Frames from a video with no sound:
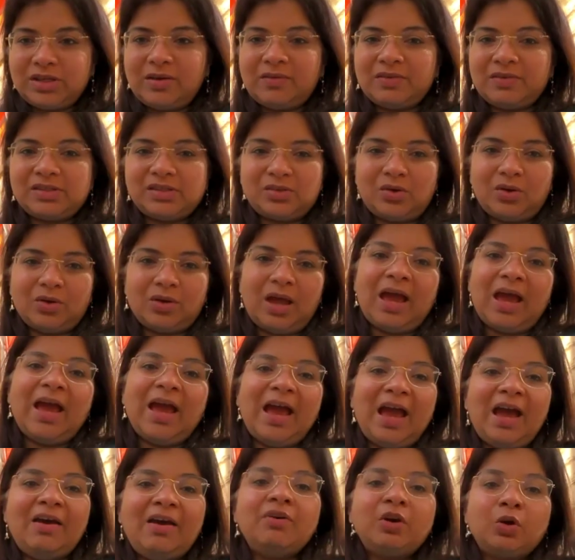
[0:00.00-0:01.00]
I
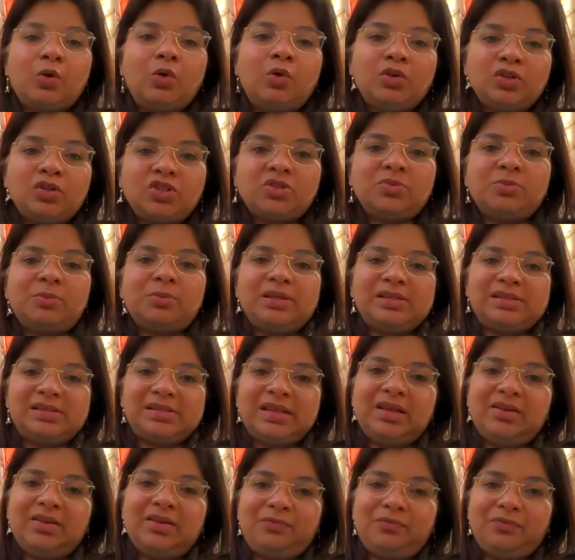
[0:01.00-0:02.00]
have a coach
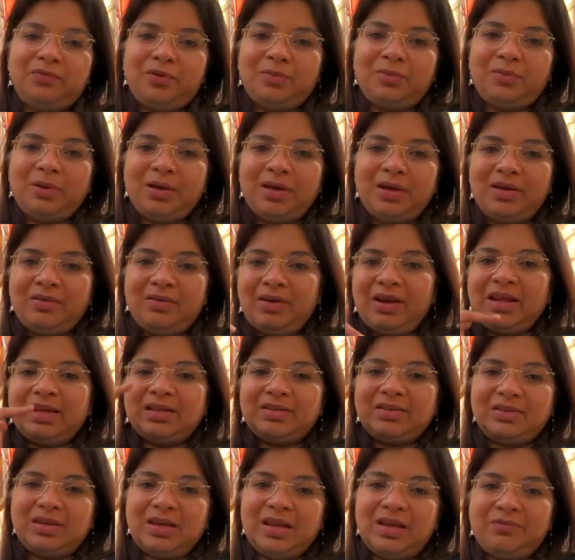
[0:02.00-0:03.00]
myself for my when I
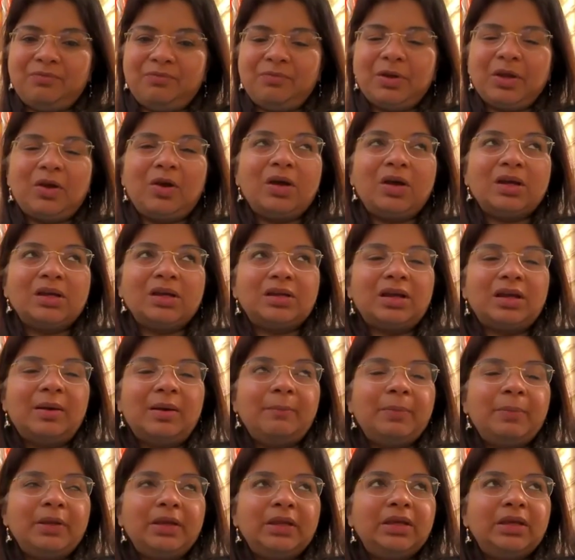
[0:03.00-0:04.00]
left my
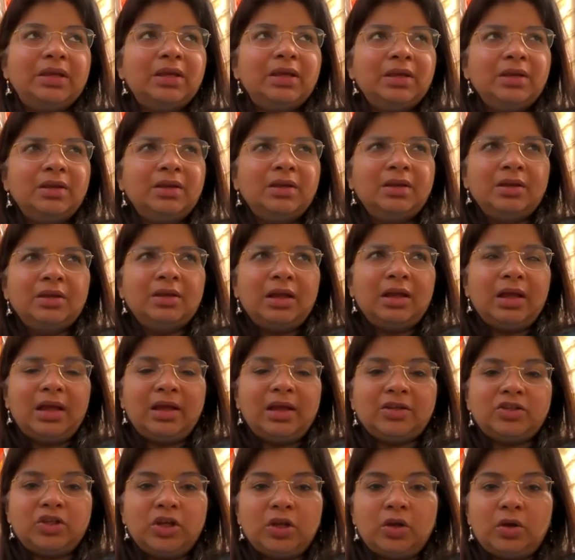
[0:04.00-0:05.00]
company,
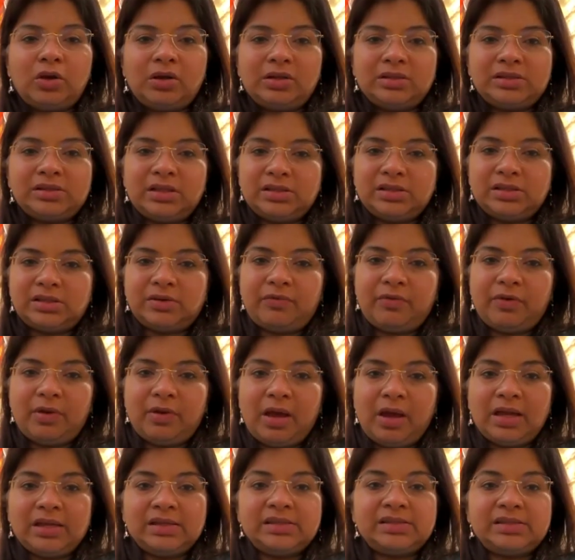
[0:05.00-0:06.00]
and she calls herself a
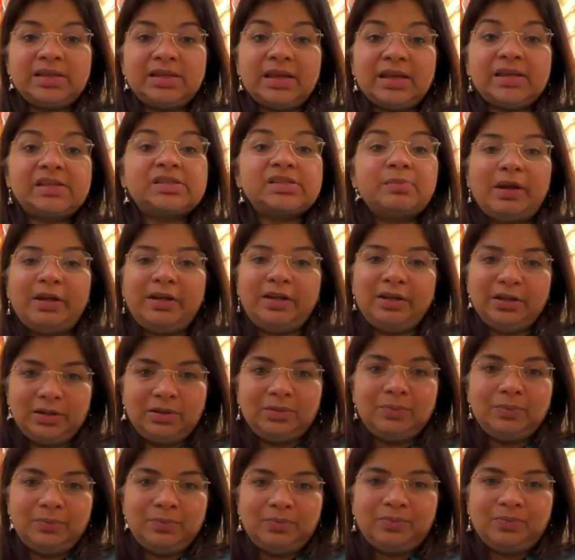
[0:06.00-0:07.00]
high stakes
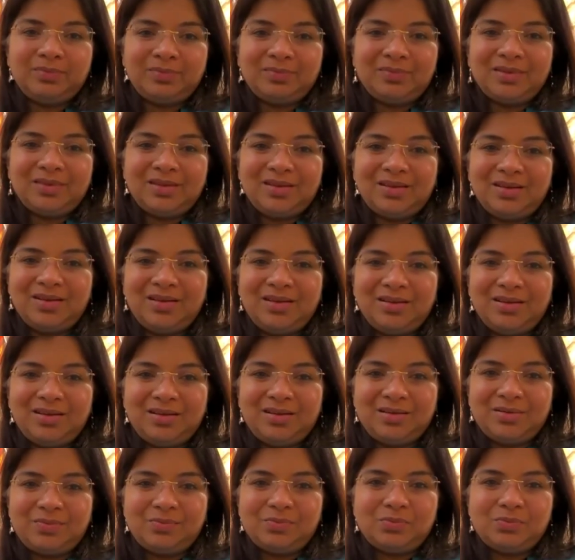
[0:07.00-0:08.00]
mentor.
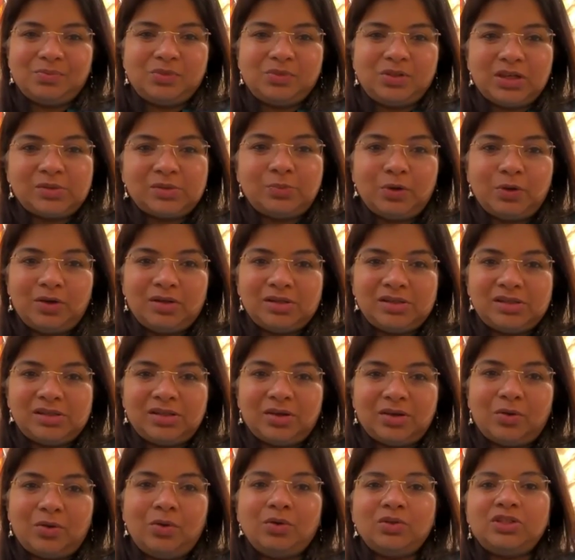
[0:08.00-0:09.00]
Just because
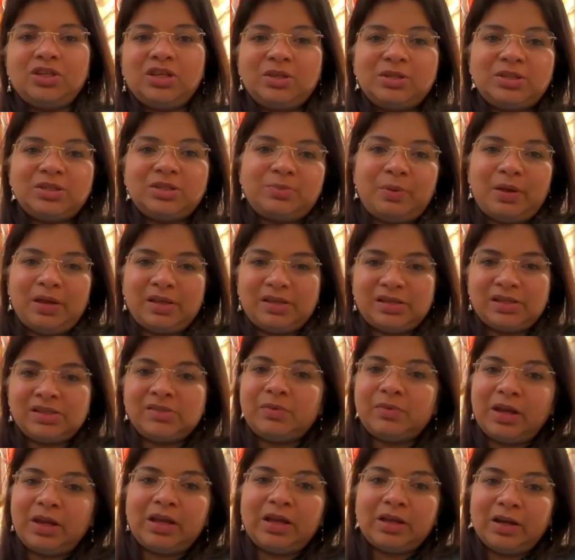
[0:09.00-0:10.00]
the coaching space is
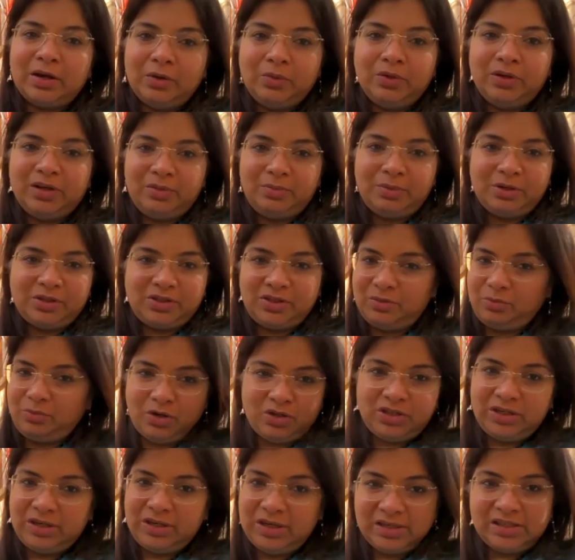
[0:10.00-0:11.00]
very crowded, but
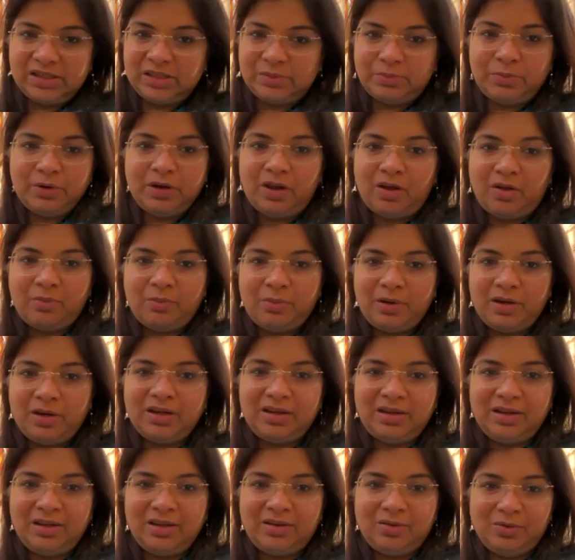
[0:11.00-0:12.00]
what she does is
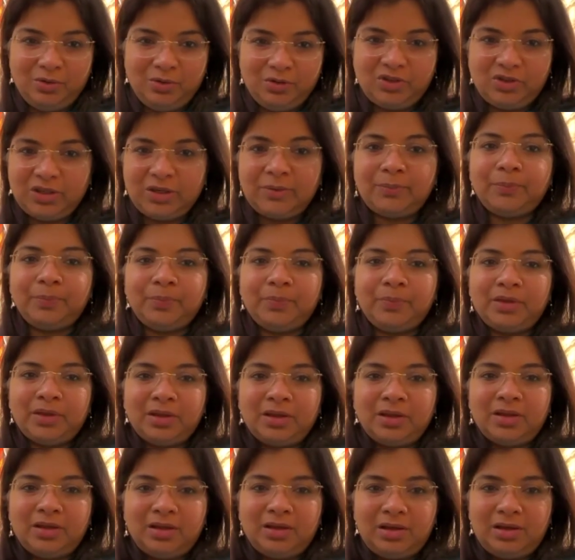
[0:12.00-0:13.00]
predominantly coaching.
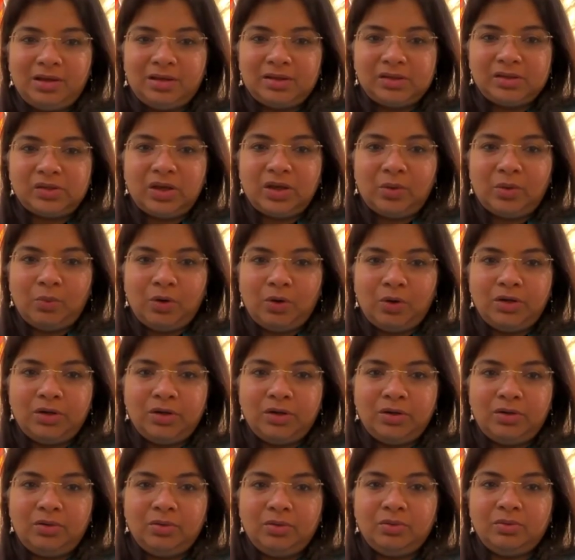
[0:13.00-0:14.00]
So I
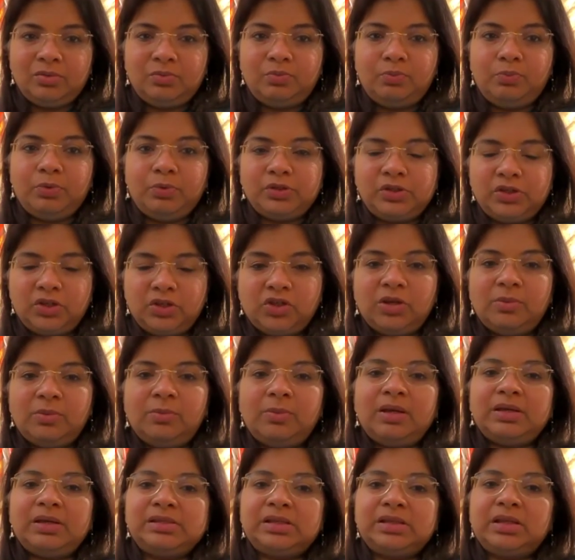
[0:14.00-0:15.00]
wanted to position
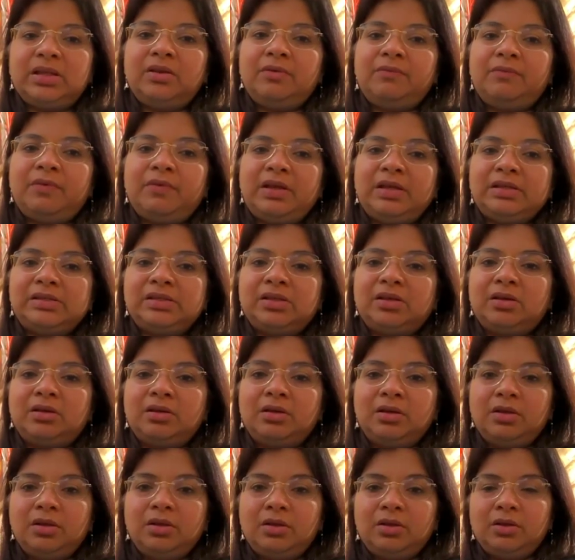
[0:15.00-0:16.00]
myself as
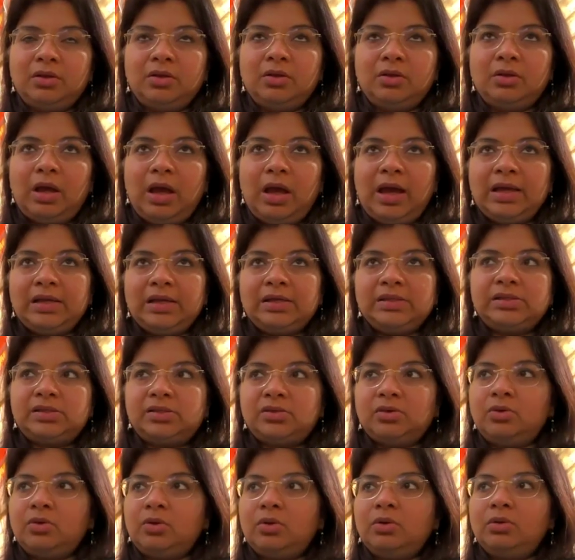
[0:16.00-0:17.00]
a
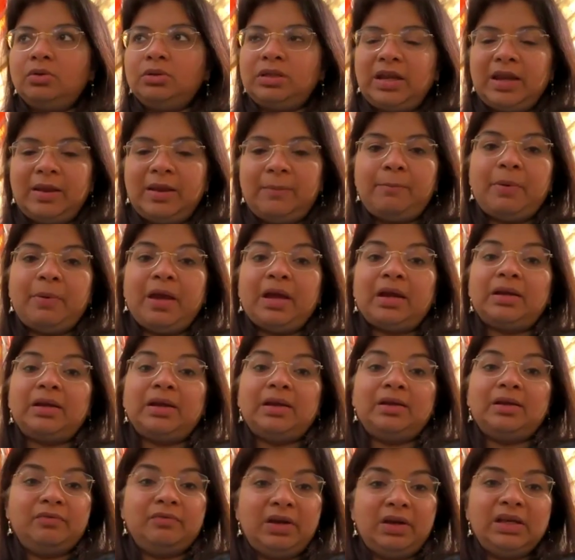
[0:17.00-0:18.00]
growth and impact
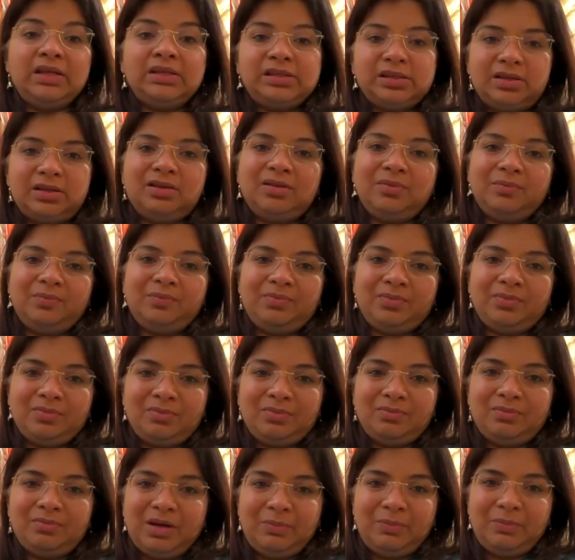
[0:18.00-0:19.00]
advisor,
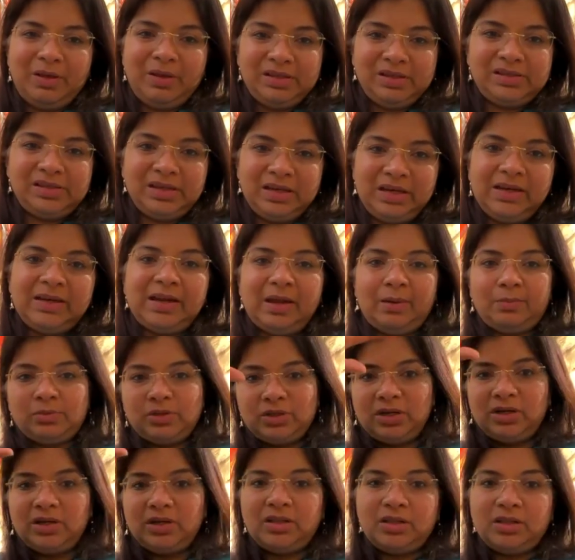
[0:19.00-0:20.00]
but basically
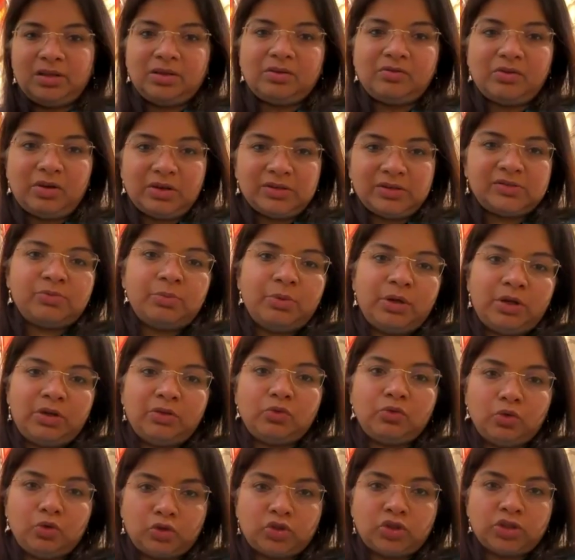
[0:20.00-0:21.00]
comes under the
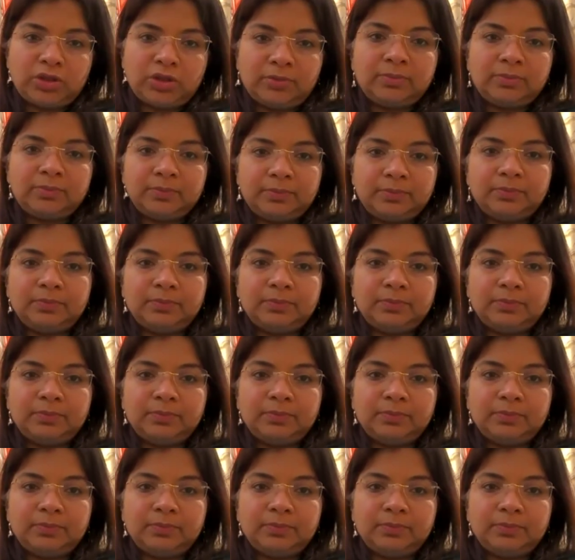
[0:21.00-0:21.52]
transformative coaching.